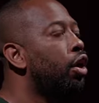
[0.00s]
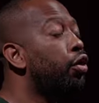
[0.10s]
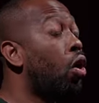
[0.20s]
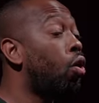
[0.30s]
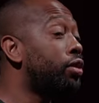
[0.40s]

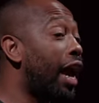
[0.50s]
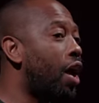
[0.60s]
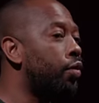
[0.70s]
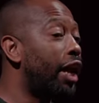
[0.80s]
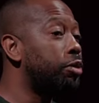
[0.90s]
The whole
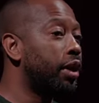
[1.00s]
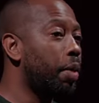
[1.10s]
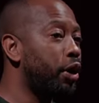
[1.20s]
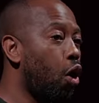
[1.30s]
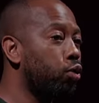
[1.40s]
town has
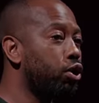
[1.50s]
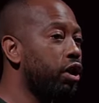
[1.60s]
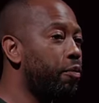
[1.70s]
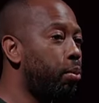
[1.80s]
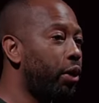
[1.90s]
become an ocean
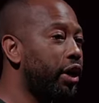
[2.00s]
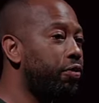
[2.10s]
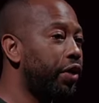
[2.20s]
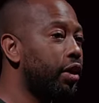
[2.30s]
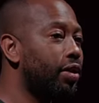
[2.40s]
of pointed
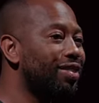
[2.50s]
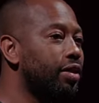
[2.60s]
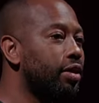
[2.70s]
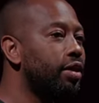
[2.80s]
fingers.